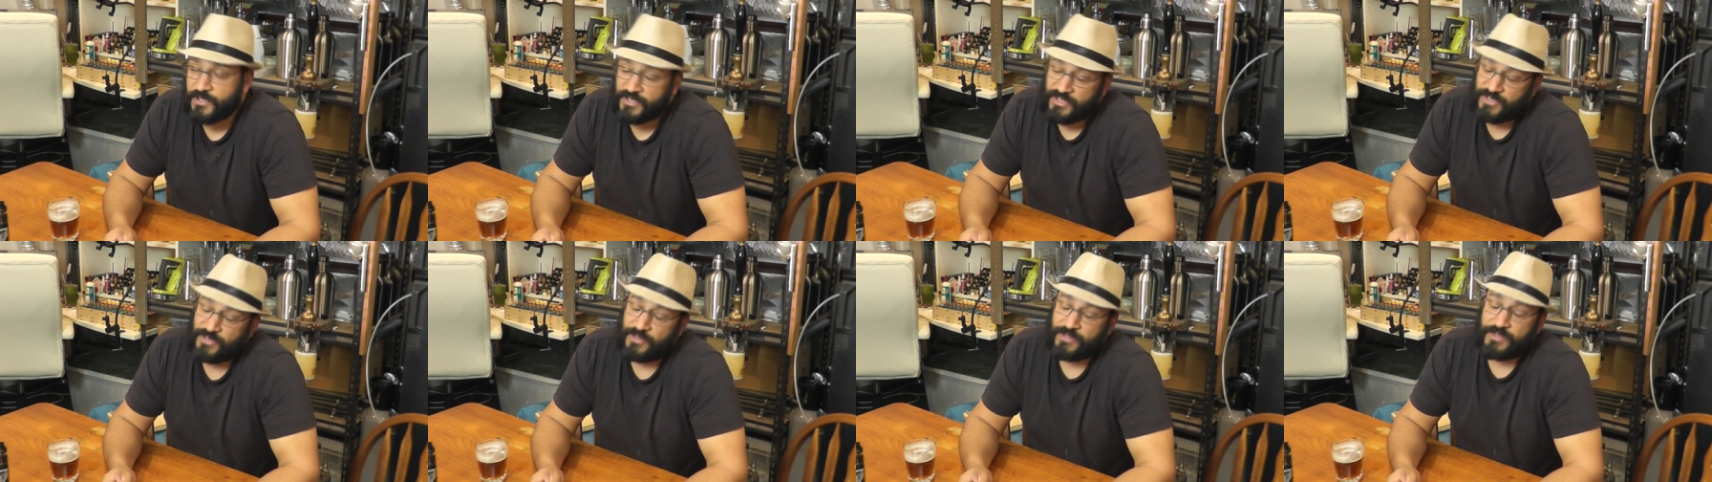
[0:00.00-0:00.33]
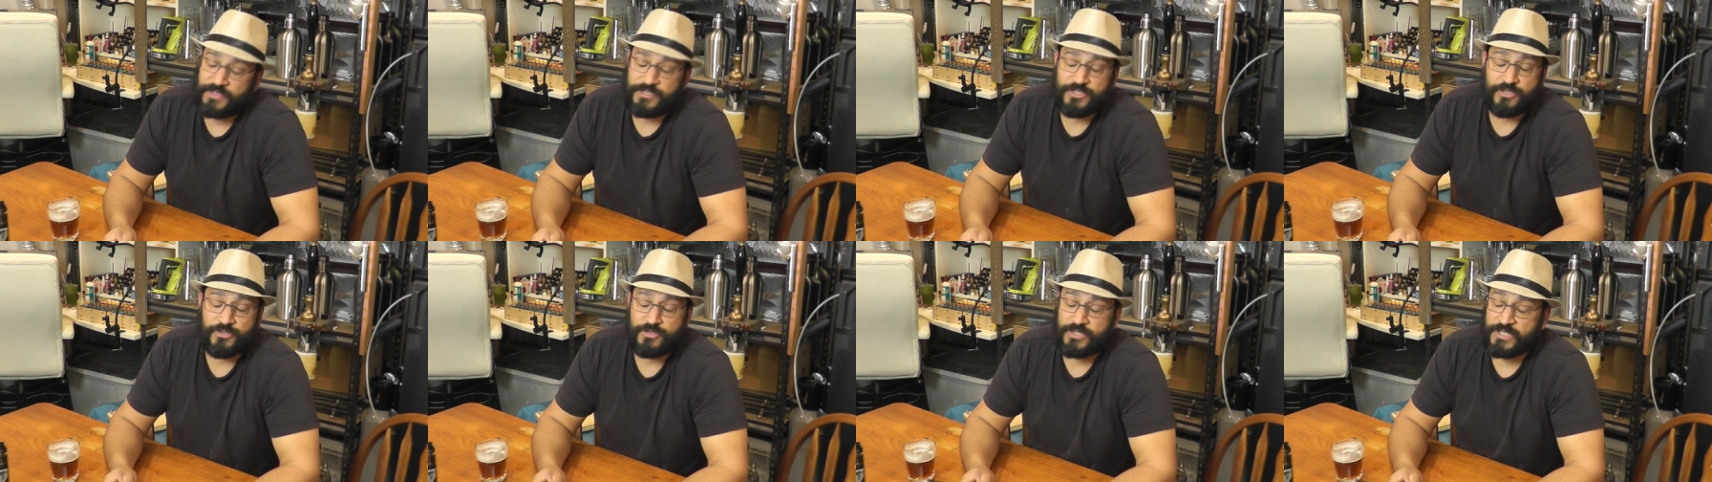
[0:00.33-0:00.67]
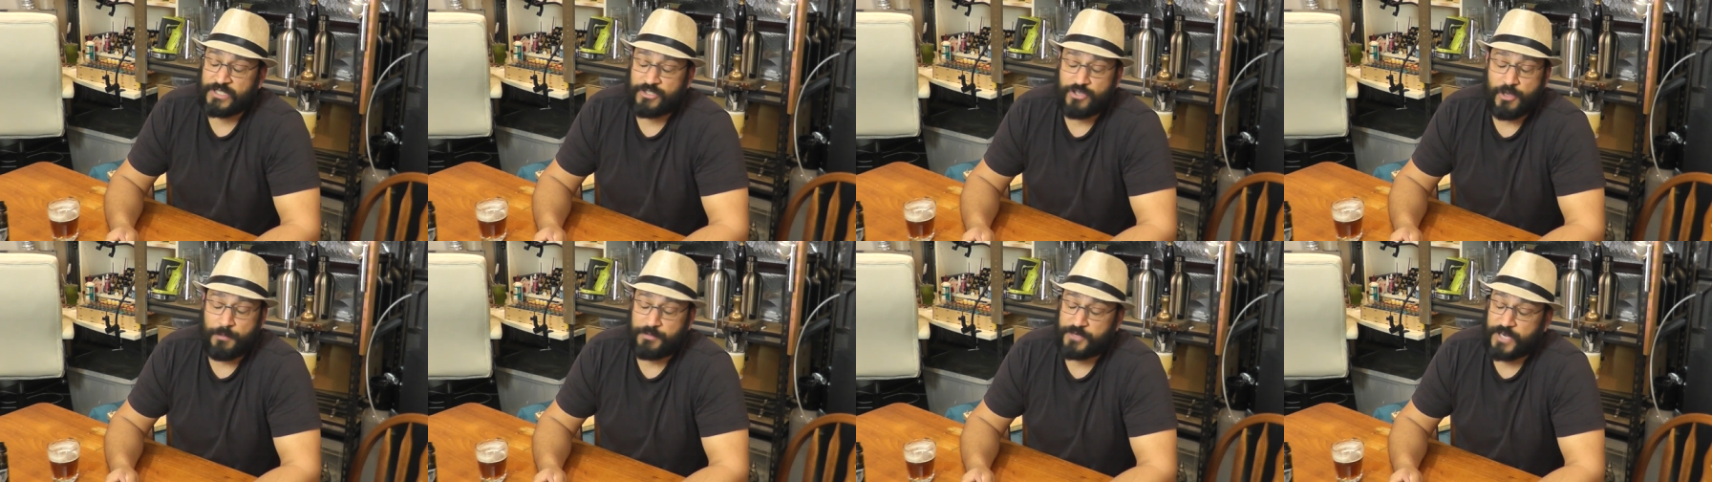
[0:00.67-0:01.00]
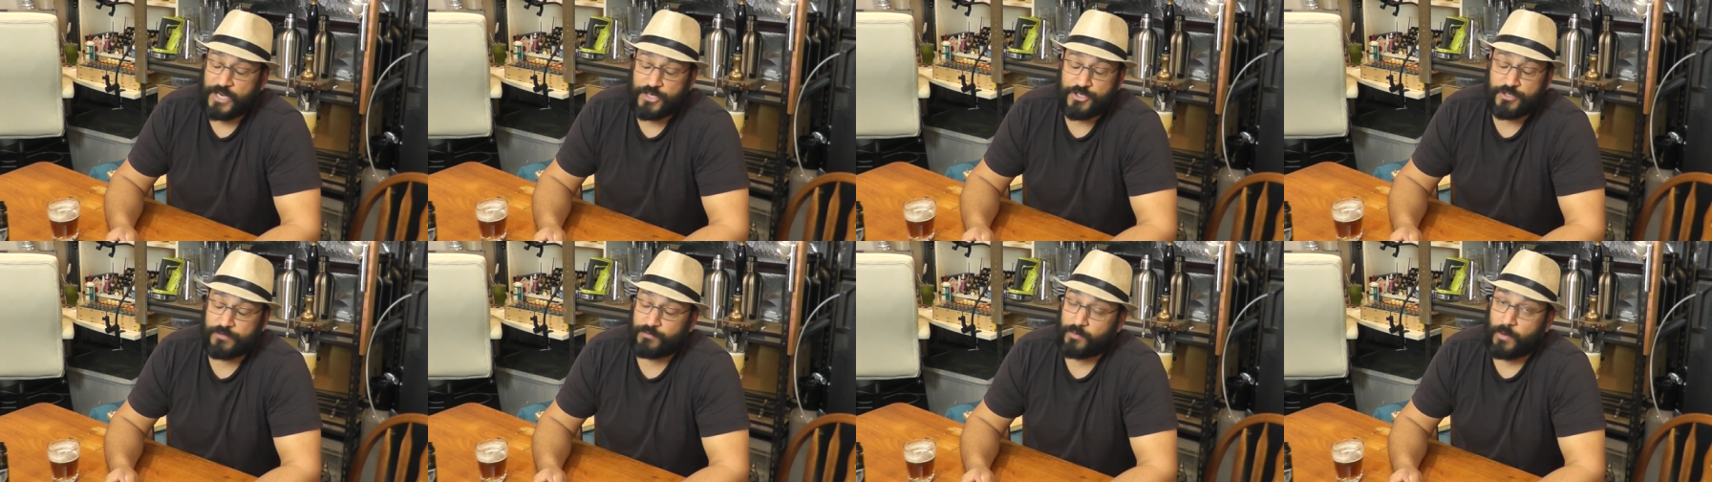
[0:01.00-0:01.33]
you know, the
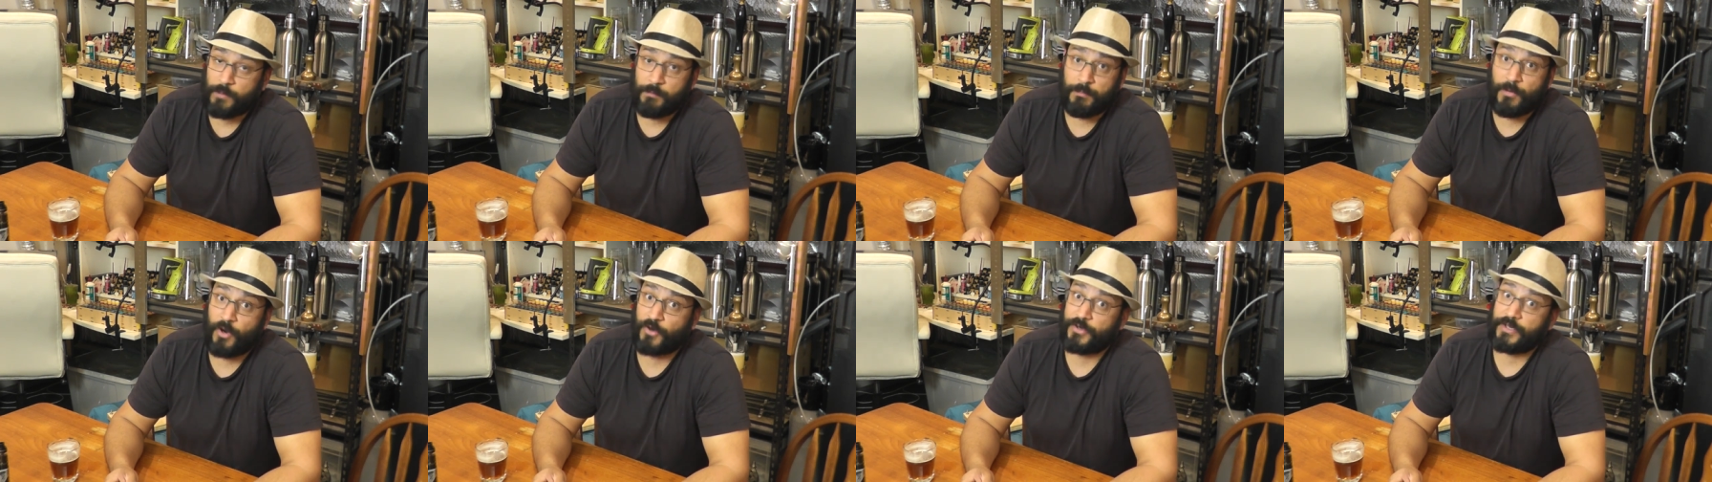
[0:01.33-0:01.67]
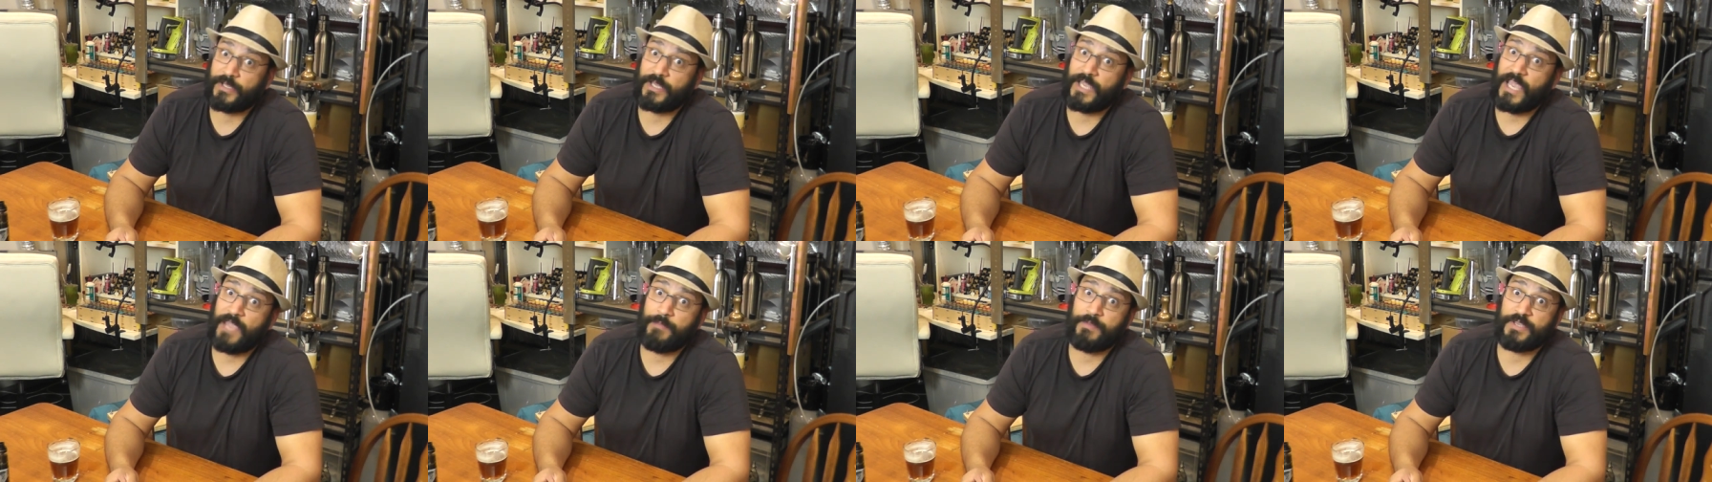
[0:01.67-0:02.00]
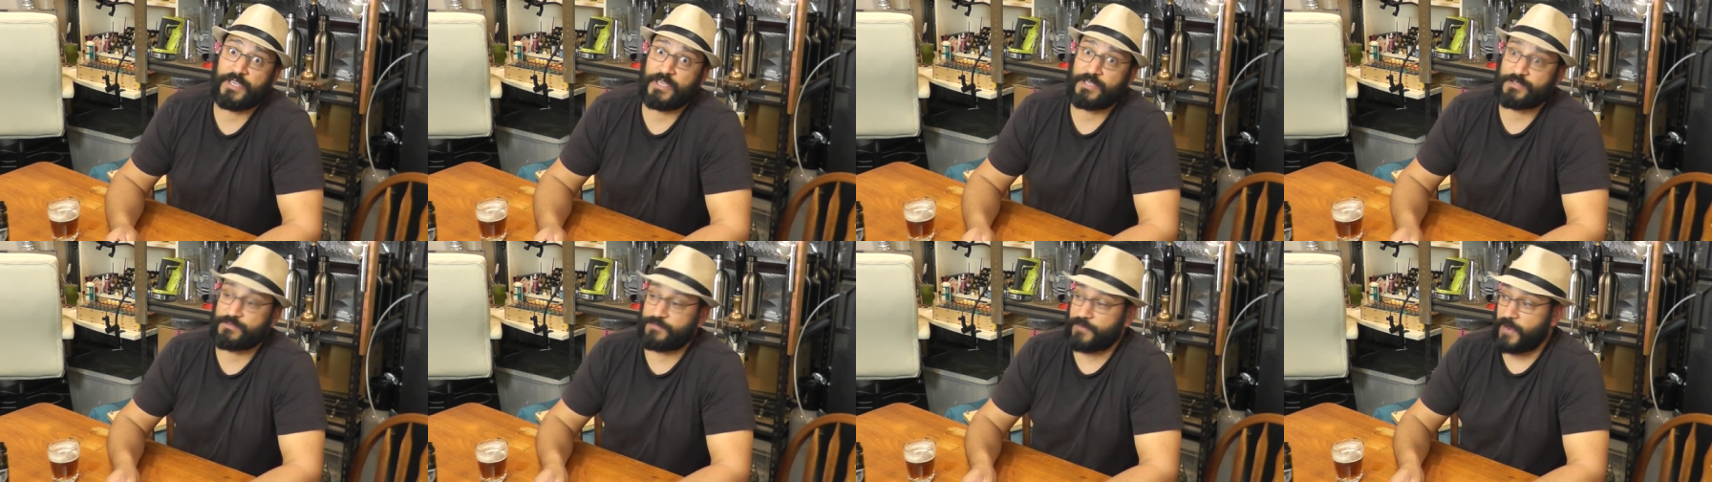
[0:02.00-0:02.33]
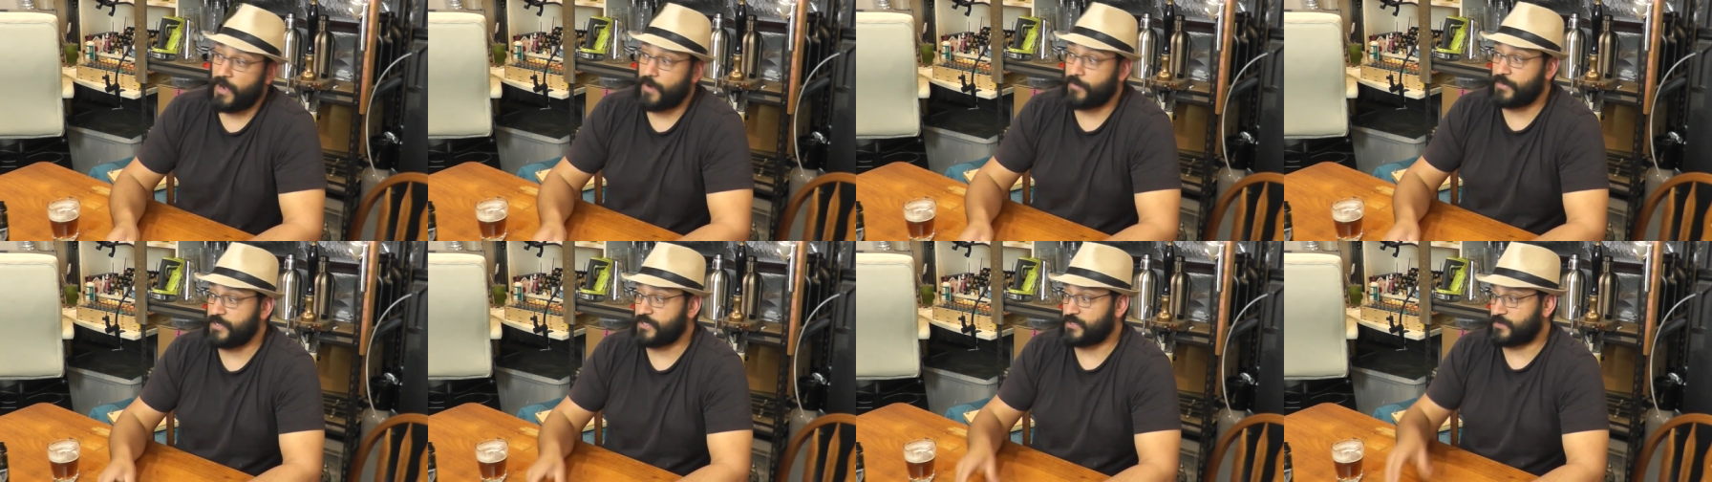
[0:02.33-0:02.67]
interpretation of what modern gaming is
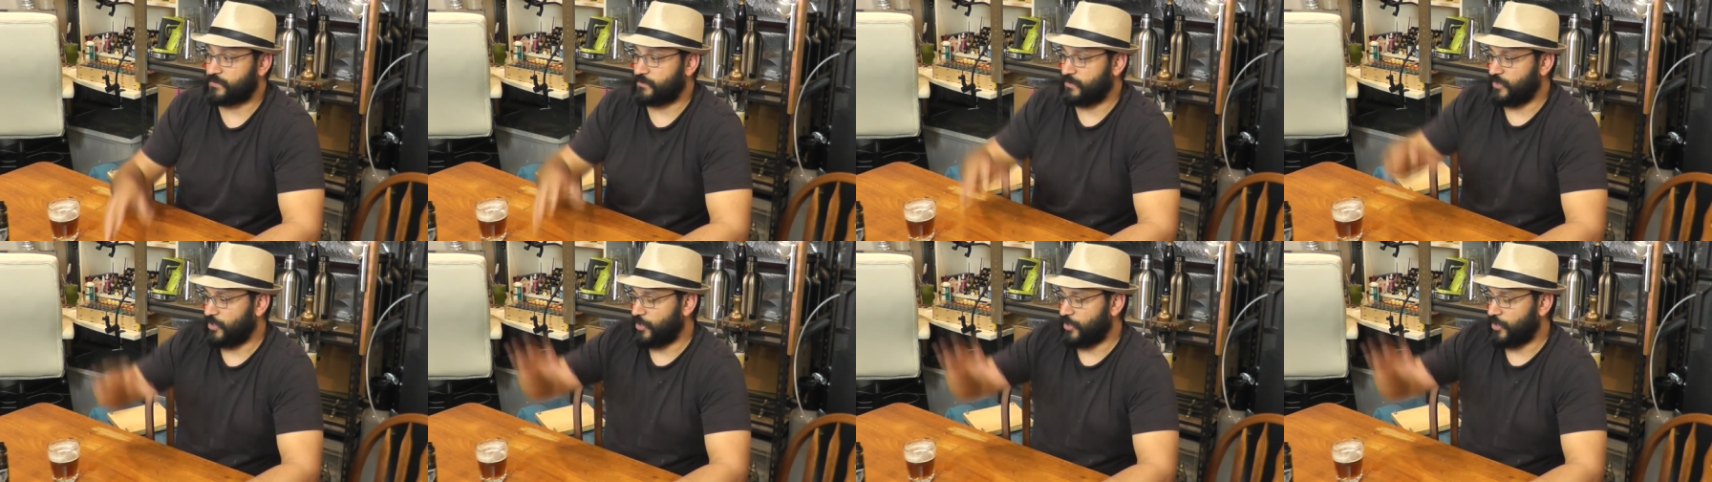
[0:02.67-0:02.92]
varies,